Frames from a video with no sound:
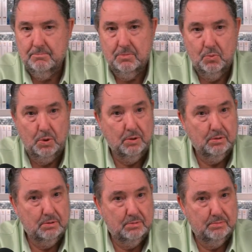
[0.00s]
will
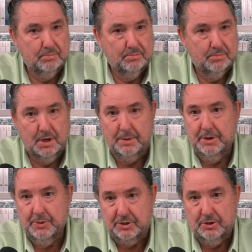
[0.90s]
come and
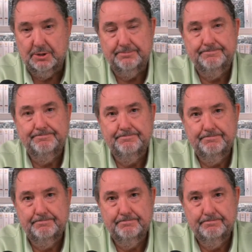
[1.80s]
return,
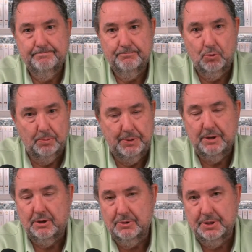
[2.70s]
will be
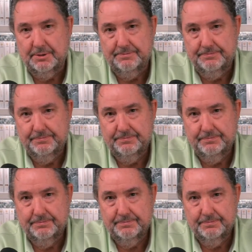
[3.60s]
included.
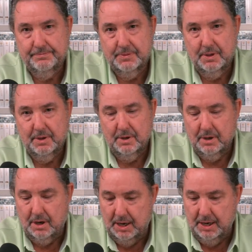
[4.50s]
God